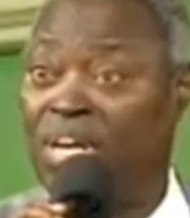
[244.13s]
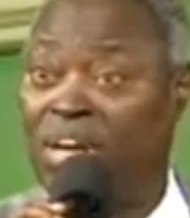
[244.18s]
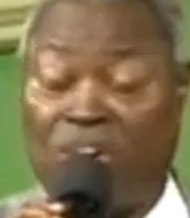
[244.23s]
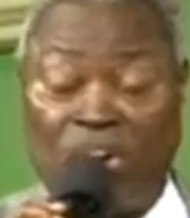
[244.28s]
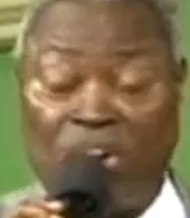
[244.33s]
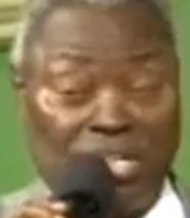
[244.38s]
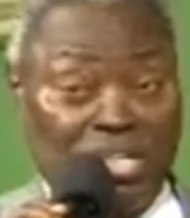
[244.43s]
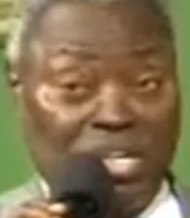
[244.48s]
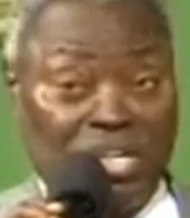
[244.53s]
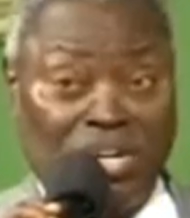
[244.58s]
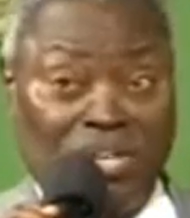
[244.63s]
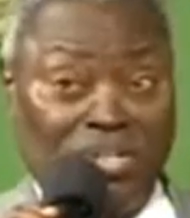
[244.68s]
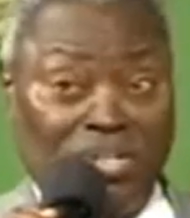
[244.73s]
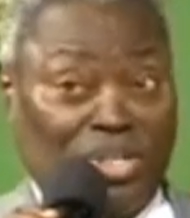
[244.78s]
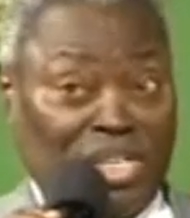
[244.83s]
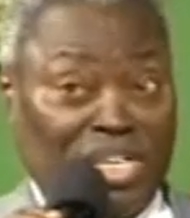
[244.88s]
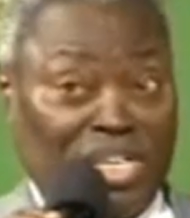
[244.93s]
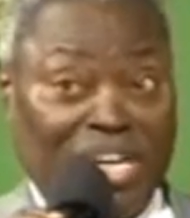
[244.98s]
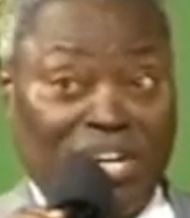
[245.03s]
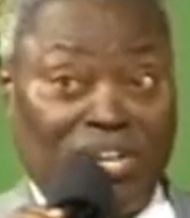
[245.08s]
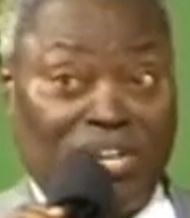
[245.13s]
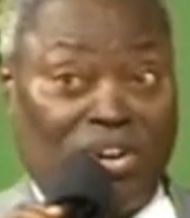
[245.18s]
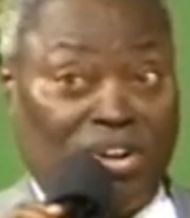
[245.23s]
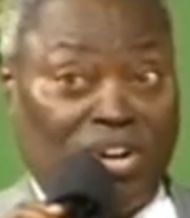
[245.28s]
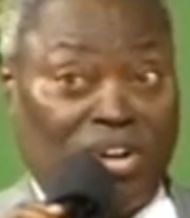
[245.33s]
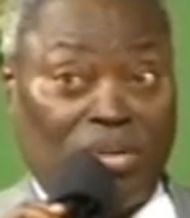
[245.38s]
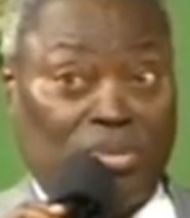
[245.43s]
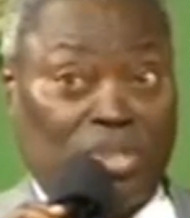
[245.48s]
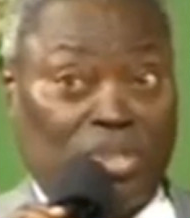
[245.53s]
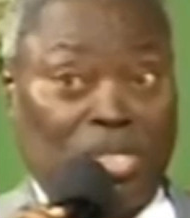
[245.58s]
Conduct
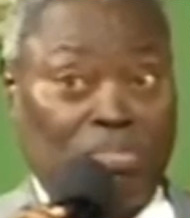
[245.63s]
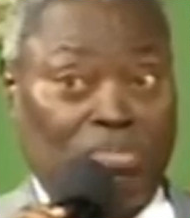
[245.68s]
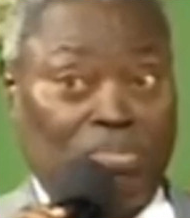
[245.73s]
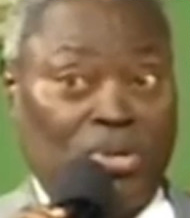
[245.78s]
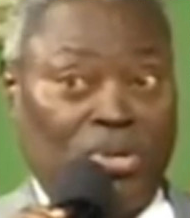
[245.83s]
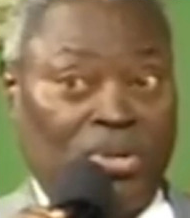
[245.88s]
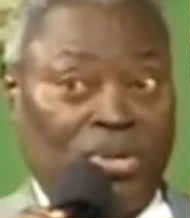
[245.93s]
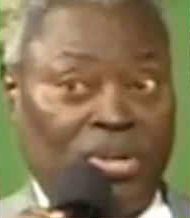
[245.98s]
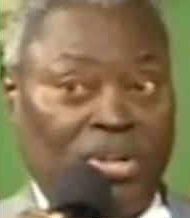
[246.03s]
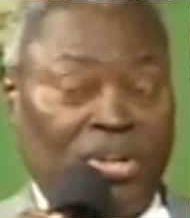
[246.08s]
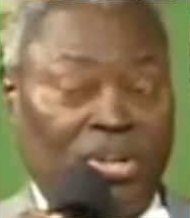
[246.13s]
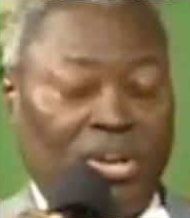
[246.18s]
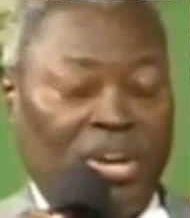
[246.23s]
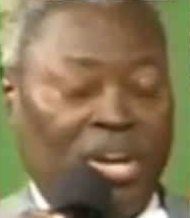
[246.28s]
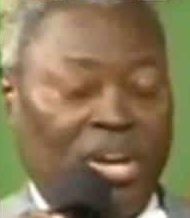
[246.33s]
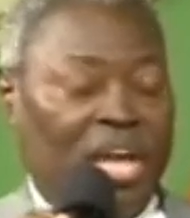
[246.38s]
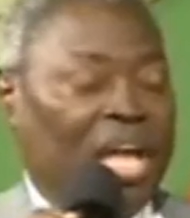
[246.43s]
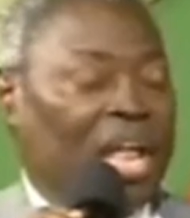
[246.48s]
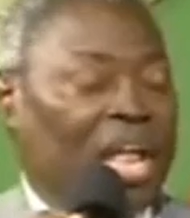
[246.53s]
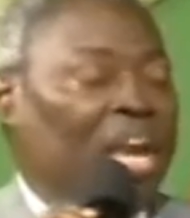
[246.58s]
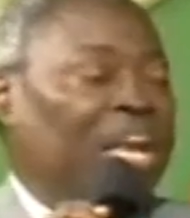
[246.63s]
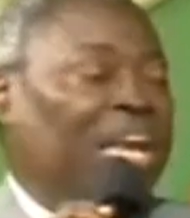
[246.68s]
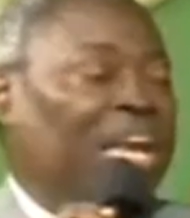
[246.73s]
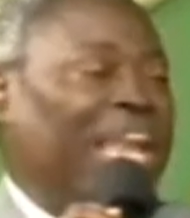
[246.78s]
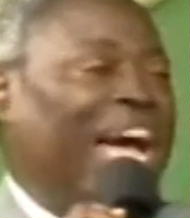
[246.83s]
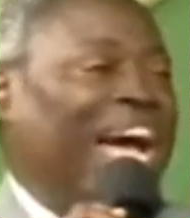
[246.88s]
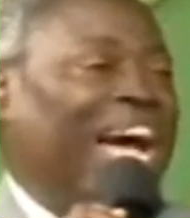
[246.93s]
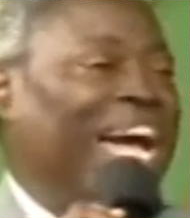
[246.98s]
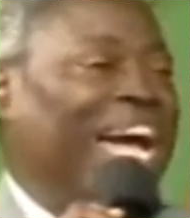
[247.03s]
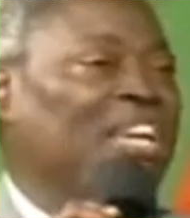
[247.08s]
incorruptible
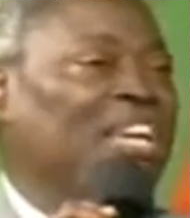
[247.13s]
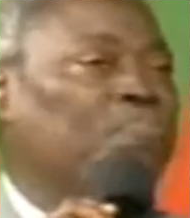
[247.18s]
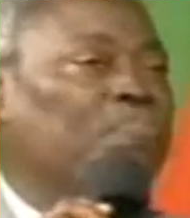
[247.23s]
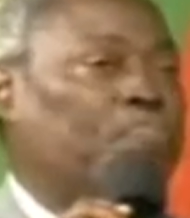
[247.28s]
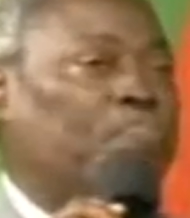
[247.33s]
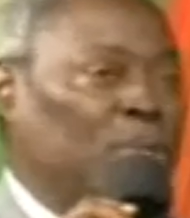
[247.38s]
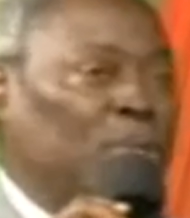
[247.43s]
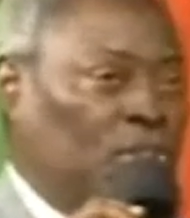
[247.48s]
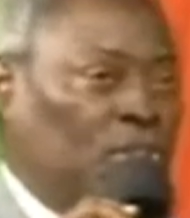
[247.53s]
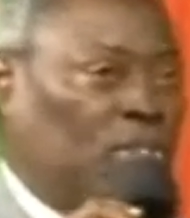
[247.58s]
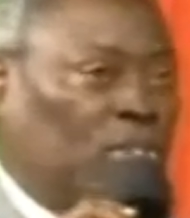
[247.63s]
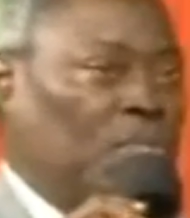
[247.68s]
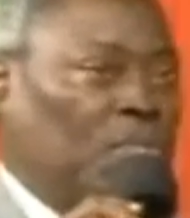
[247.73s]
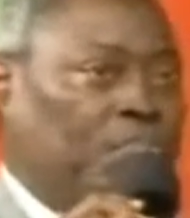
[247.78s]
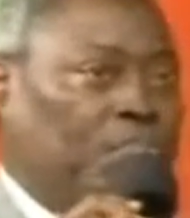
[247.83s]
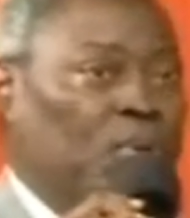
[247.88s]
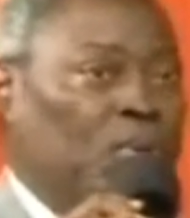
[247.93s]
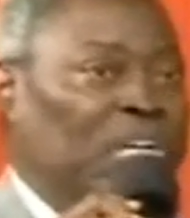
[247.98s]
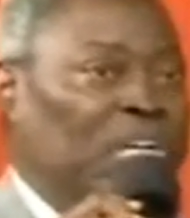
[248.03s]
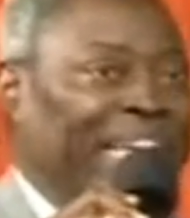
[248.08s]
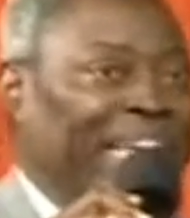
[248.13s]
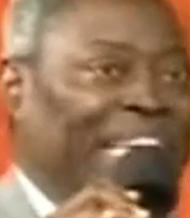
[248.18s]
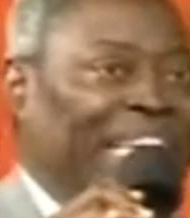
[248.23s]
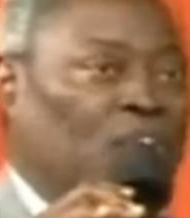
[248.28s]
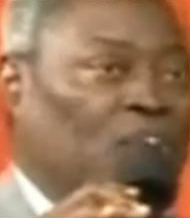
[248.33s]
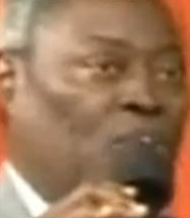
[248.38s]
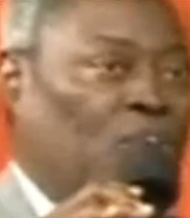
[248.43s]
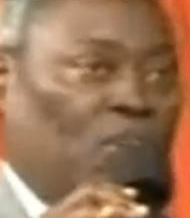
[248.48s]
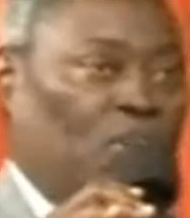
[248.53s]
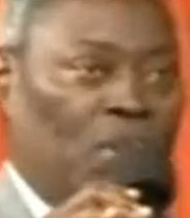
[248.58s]
life principle
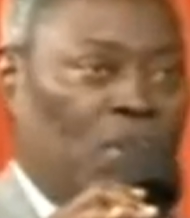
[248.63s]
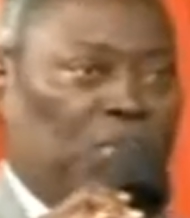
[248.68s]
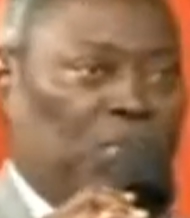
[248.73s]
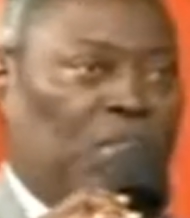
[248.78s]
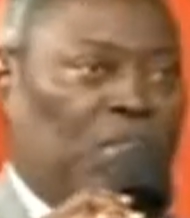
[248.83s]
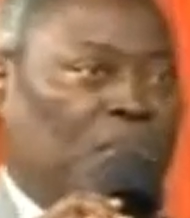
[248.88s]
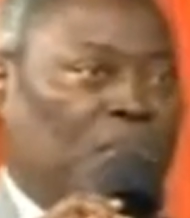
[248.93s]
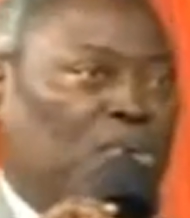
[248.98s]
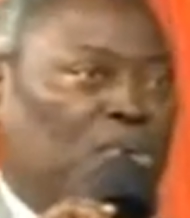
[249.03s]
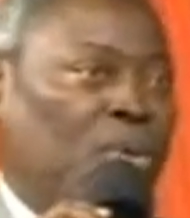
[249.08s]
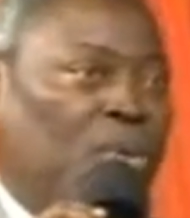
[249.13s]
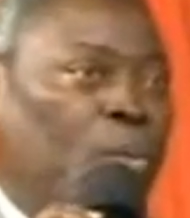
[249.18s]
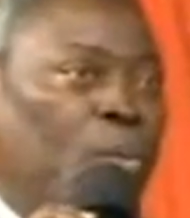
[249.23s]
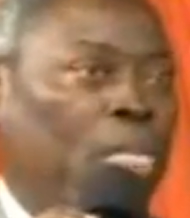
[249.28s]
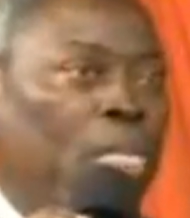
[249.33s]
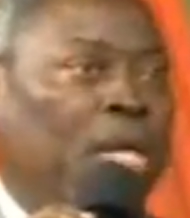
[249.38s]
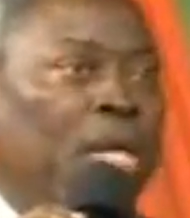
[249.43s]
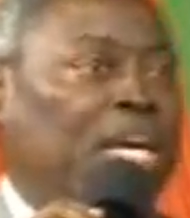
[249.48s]
incorruptible.